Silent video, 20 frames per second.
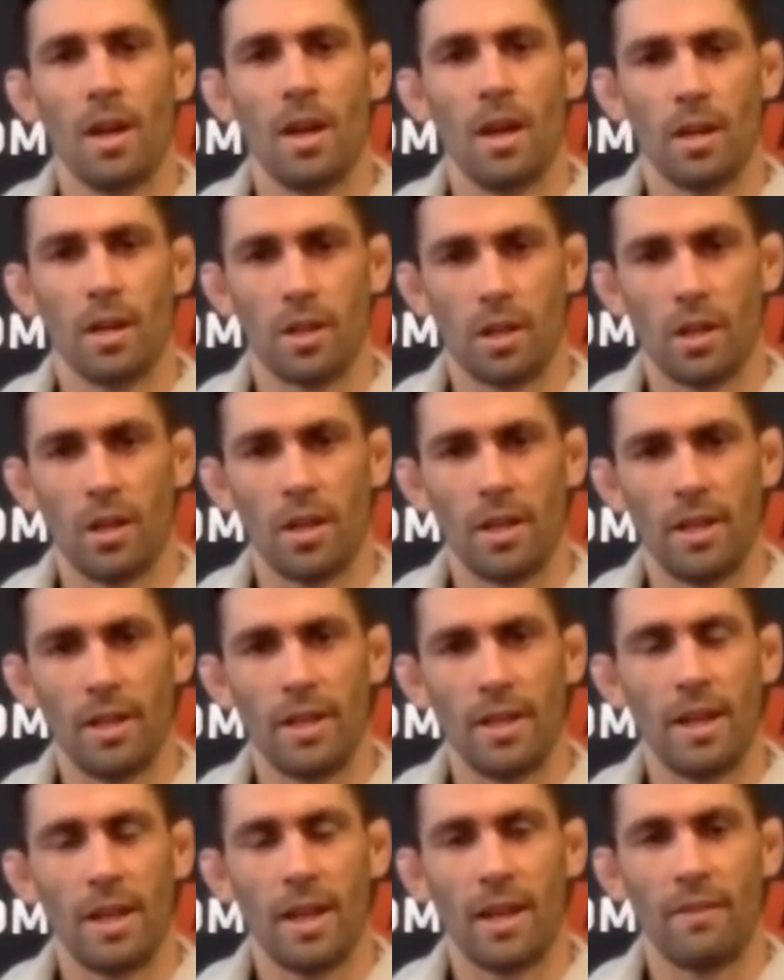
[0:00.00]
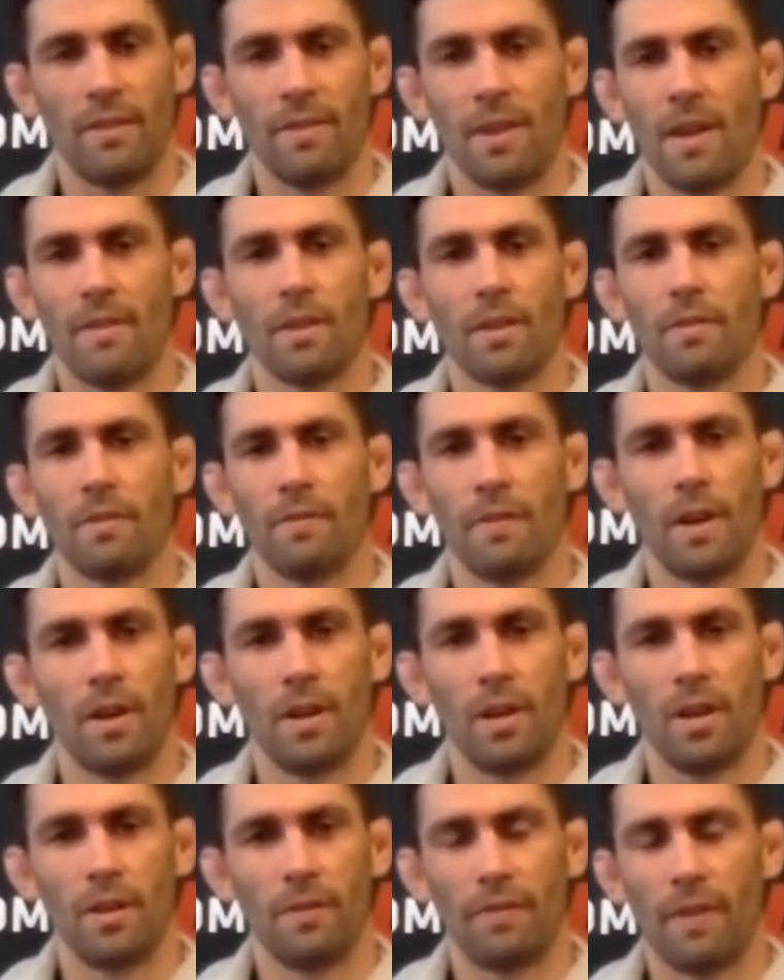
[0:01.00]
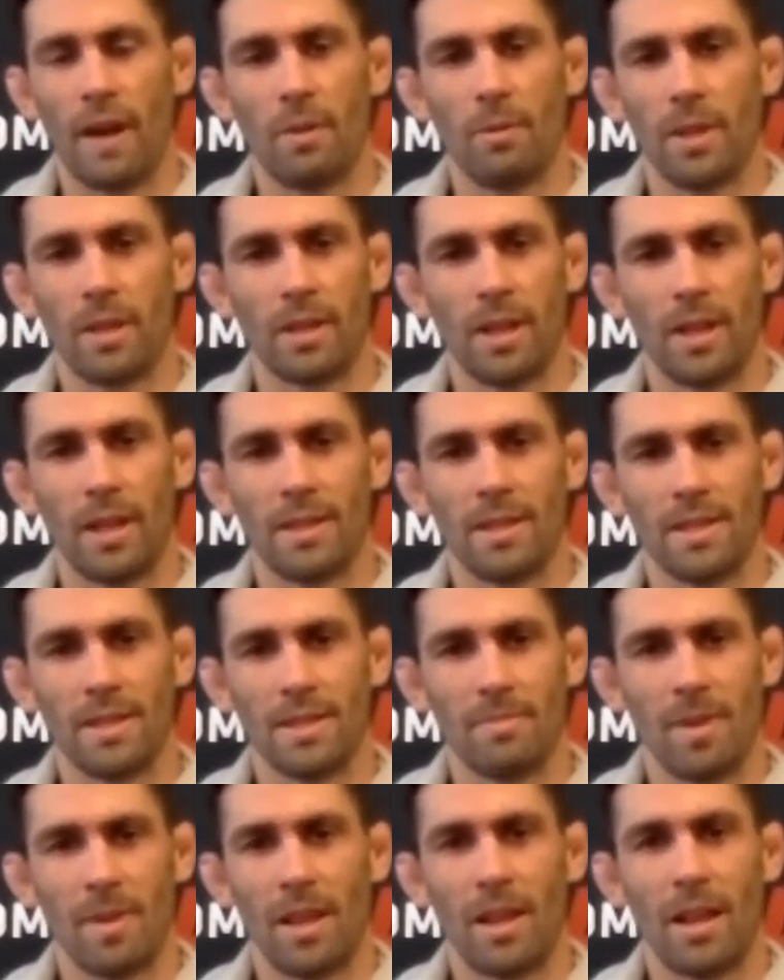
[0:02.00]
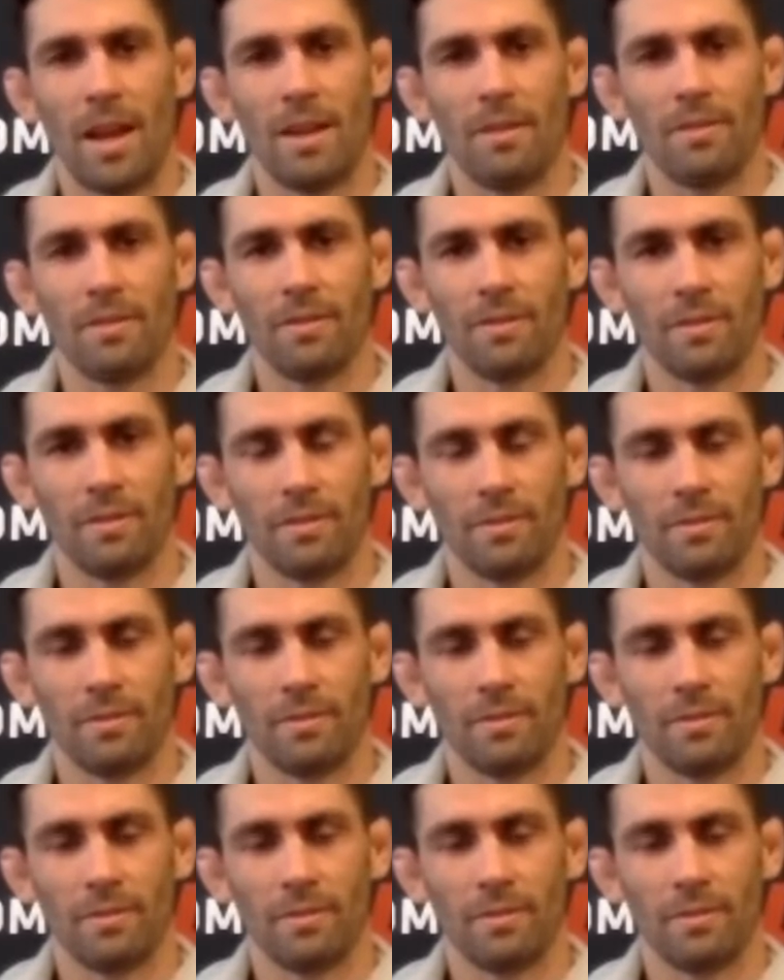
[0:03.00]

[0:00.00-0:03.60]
uh, currently, and I've never felt a fight week like this in my life.